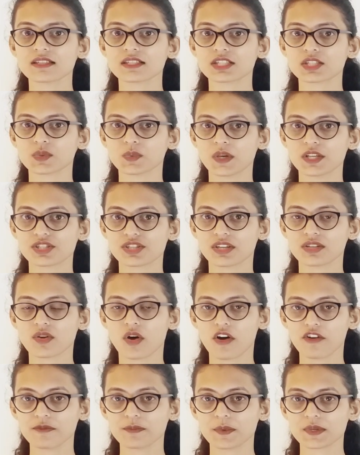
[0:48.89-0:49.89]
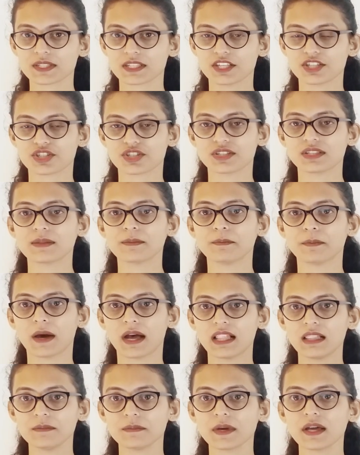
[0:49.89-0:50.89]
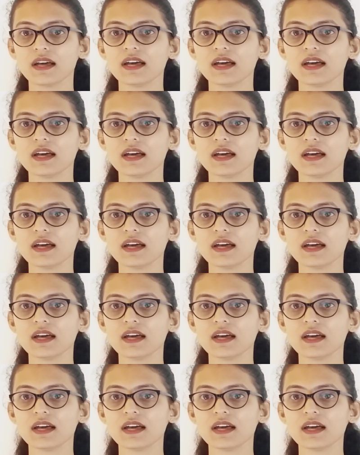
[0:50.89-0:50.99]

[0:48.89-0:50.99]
switch in off position, bulb,